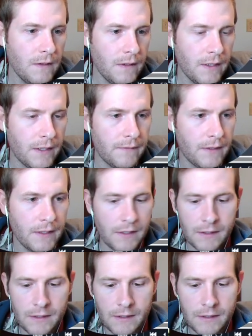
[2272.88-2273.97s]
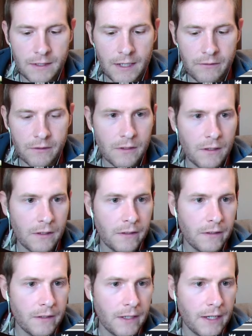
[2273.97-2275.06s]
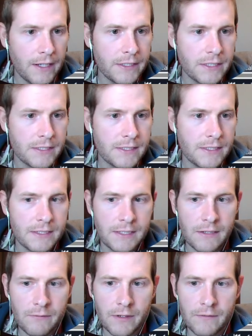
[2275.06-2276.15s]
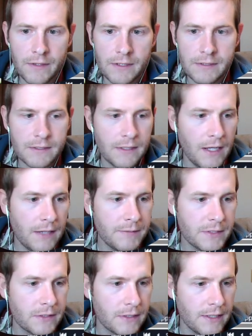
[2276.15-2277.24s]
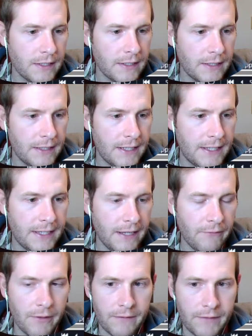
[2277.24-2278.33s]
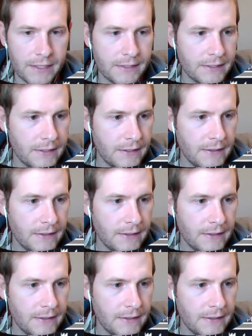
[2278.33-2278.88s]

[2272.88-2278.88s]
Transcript: And then an encounter card, I can just get rid of it. I'm just going to get rid of it.